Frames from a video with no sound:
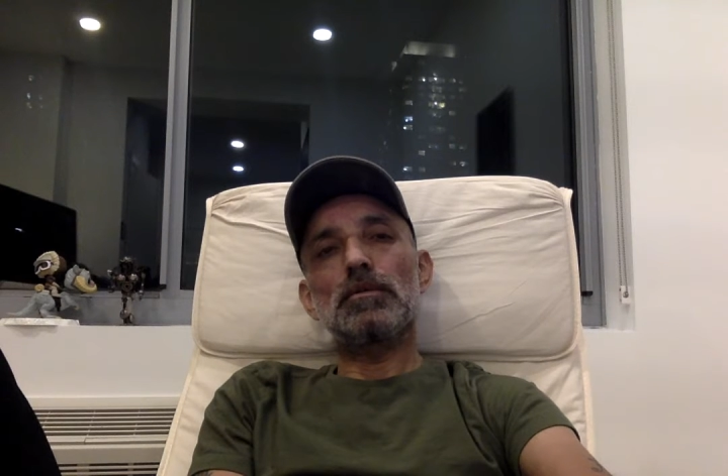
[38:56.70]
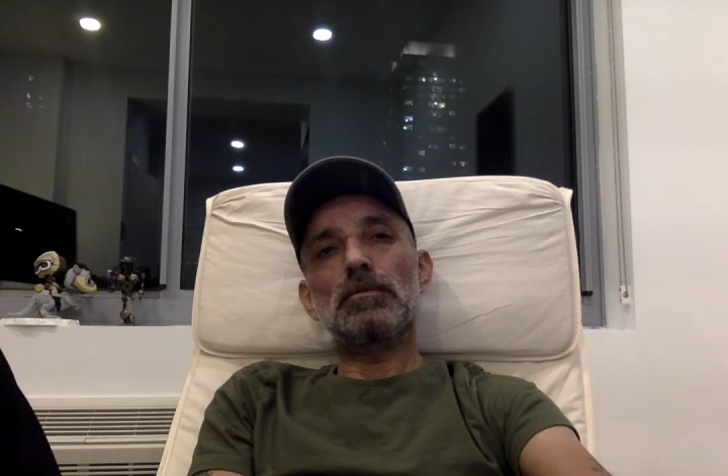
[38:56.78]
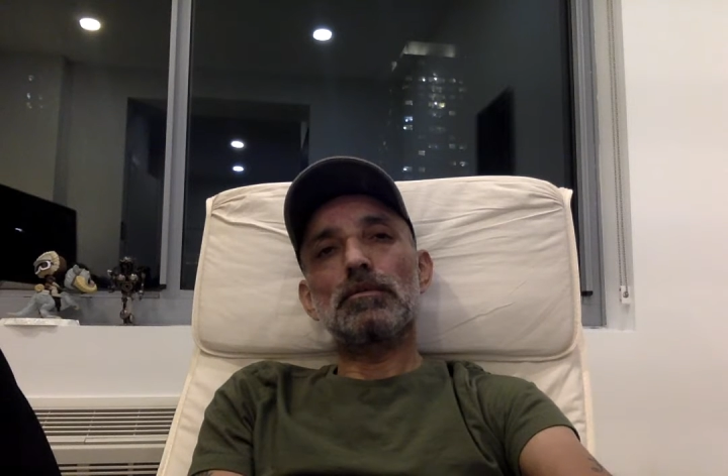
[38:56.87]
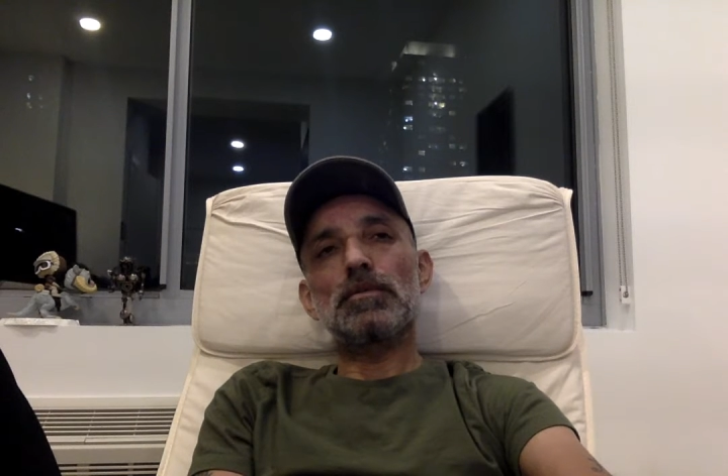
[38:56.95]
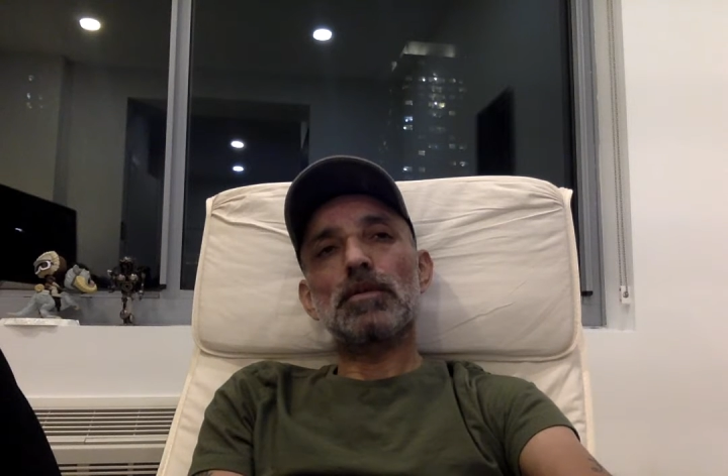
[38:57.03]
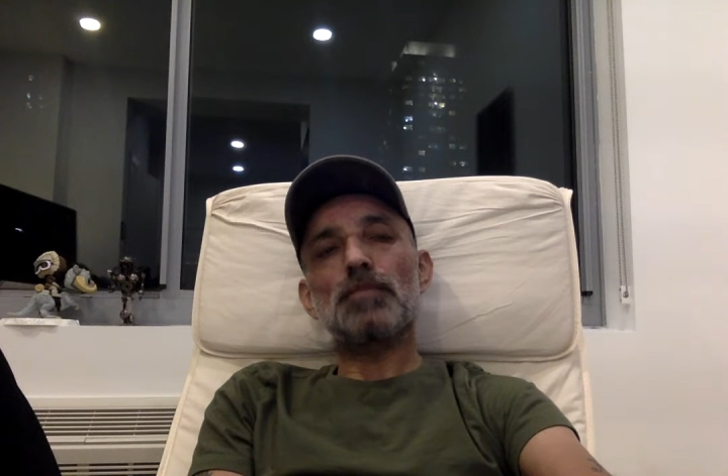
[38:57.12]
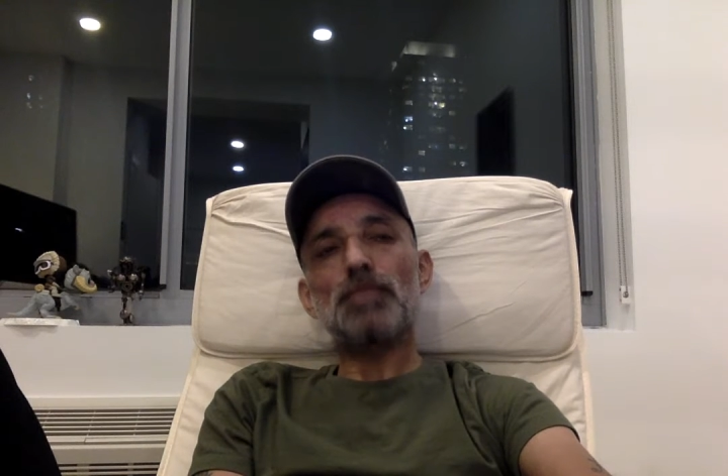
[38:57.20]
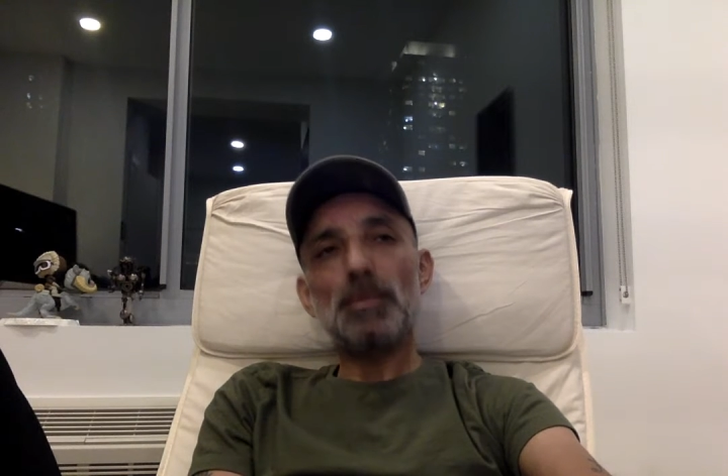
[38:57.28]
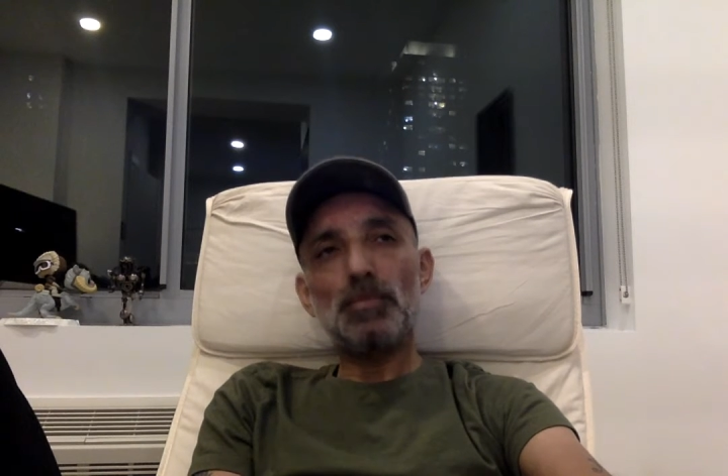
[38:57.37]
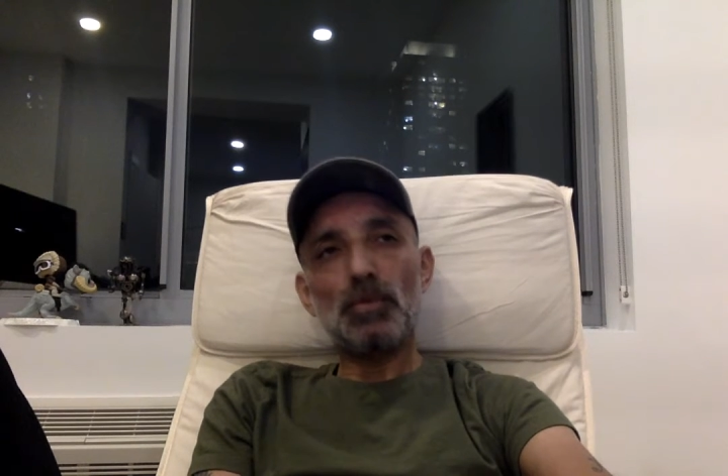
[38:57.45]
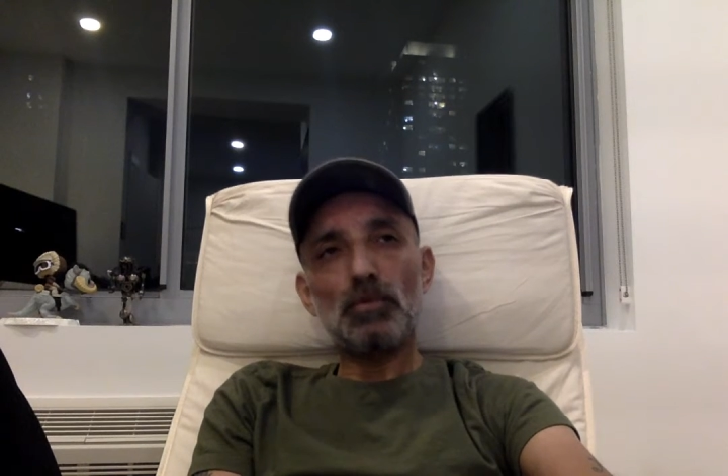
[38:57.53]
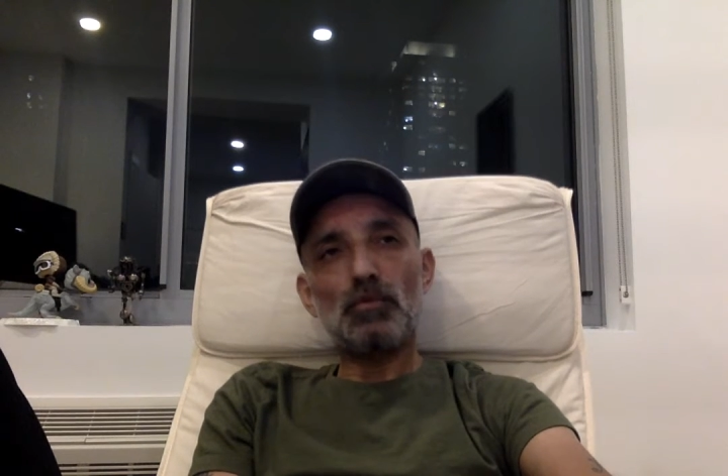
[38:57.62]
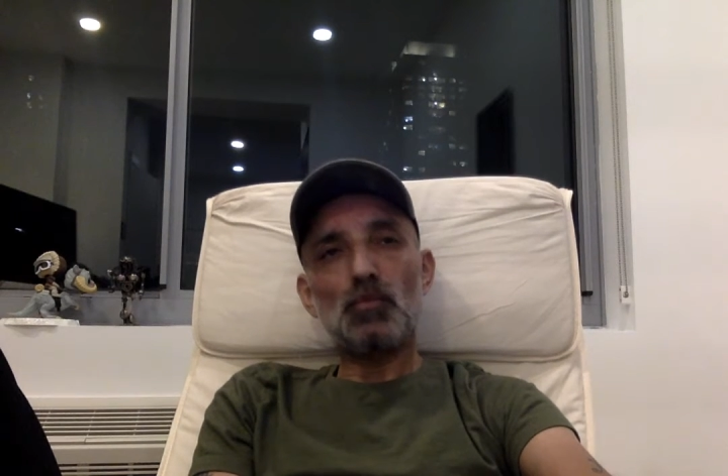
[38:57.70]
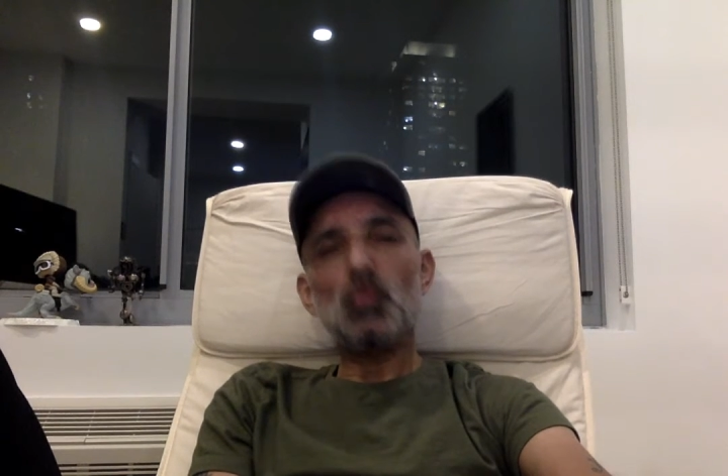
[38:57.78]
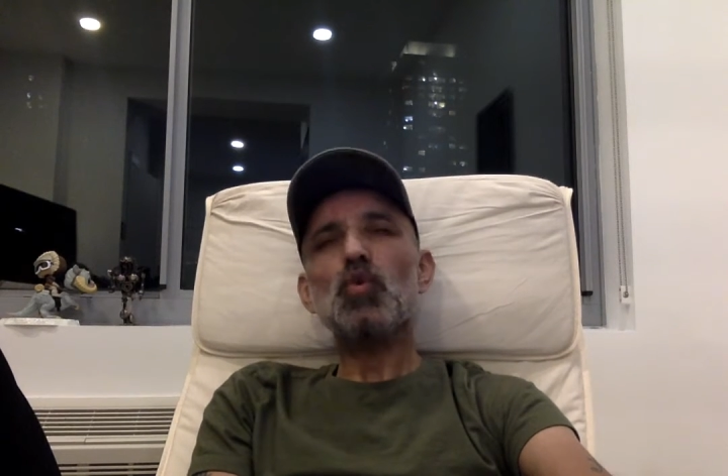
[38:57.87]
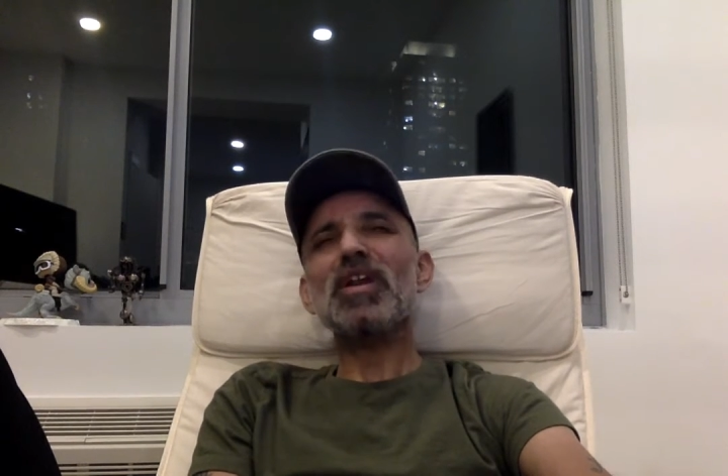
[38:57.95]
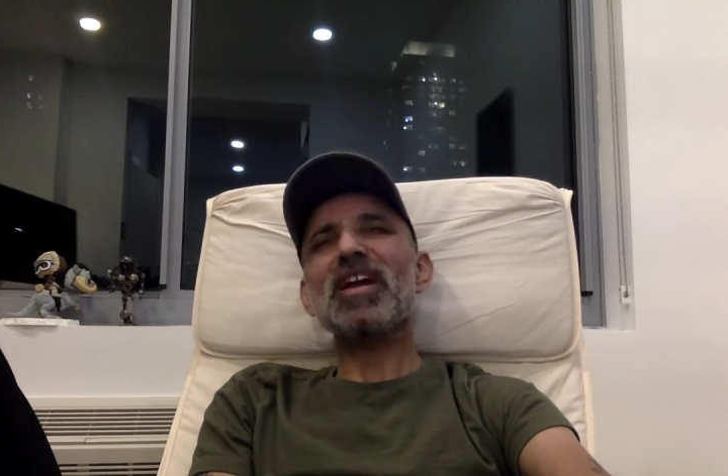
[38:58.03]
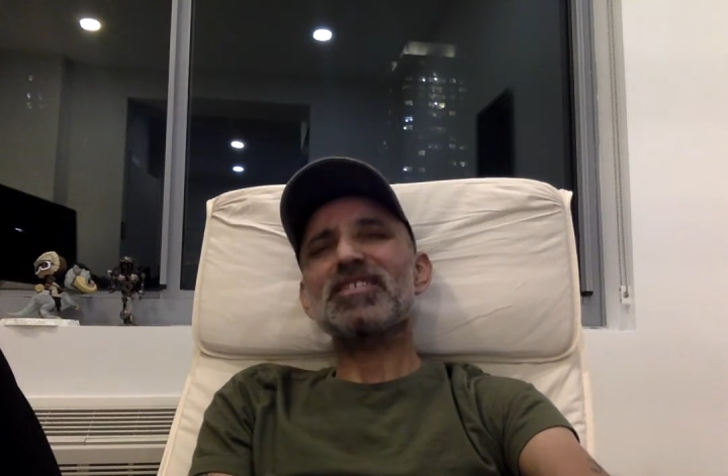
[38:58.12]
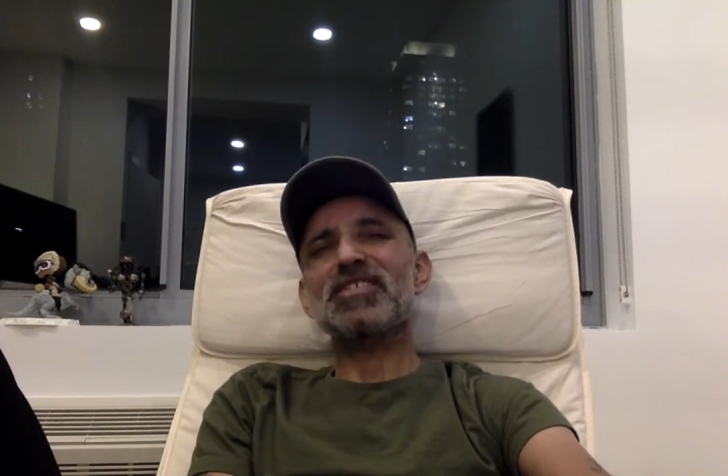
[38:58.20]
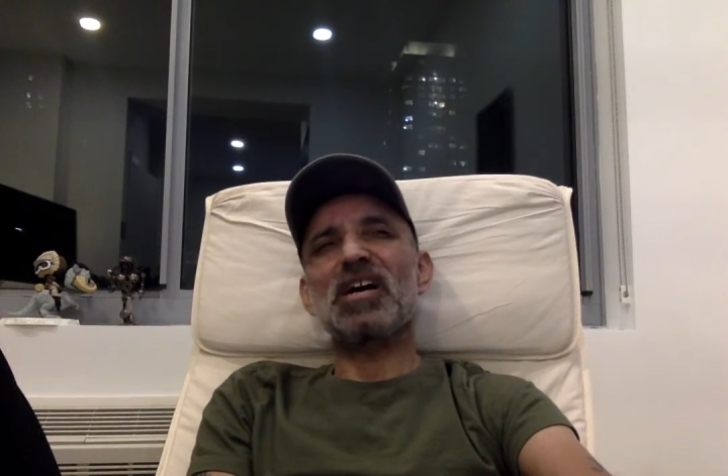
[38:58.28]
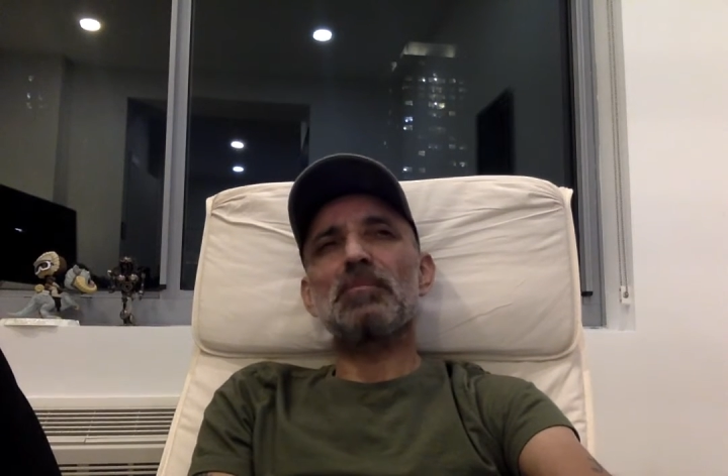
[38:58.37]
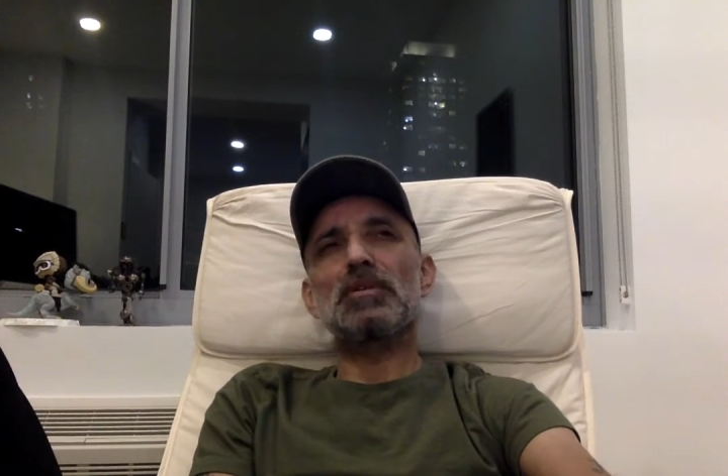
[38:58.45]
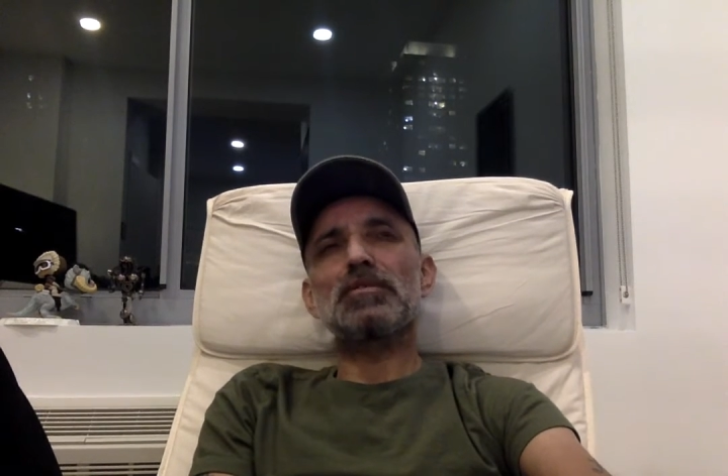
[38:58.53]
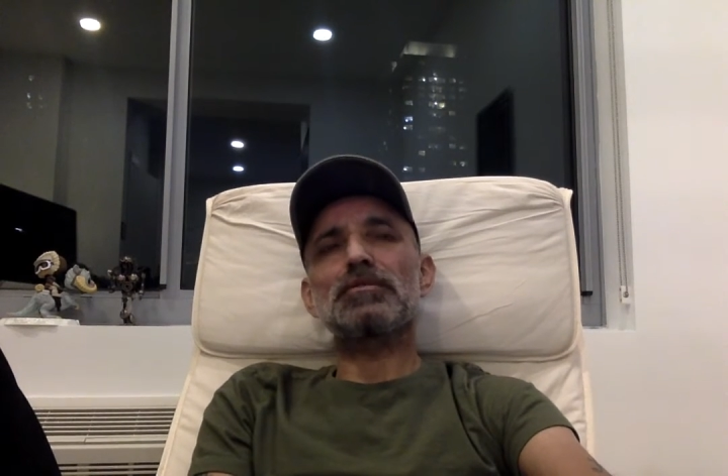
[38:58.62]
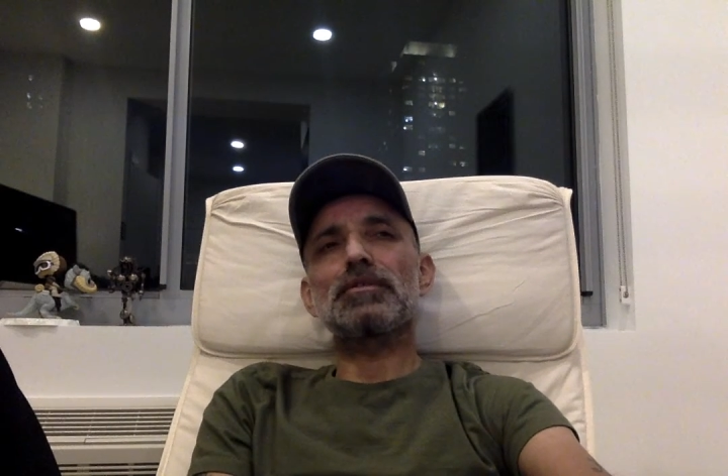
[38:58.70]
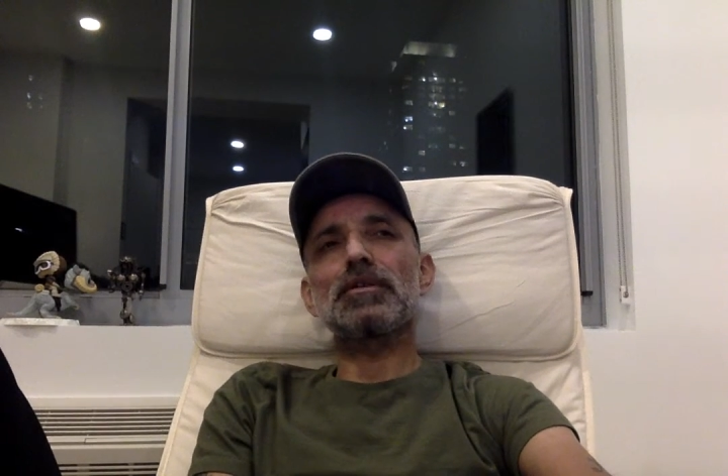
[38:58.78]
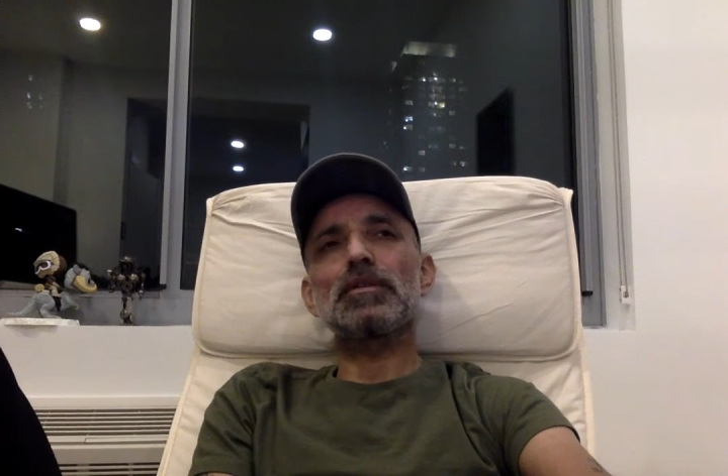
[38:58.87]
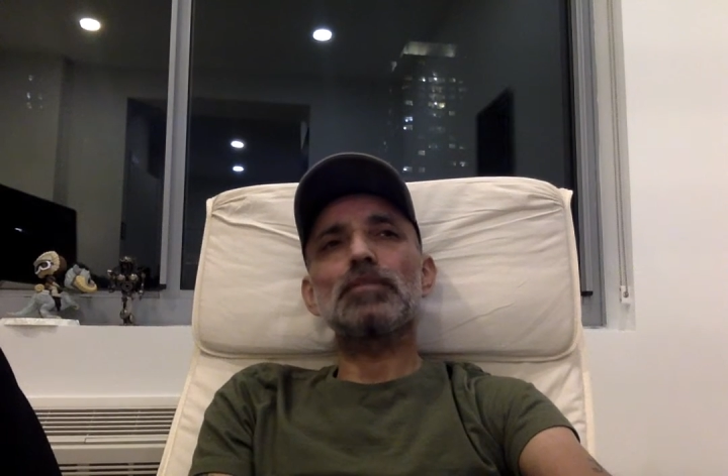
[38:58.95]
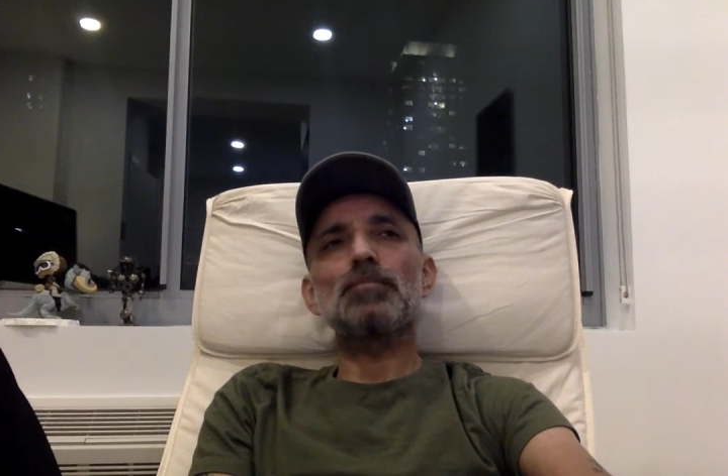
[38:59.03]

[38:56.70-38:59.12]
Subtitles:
there are people who are not shamans really,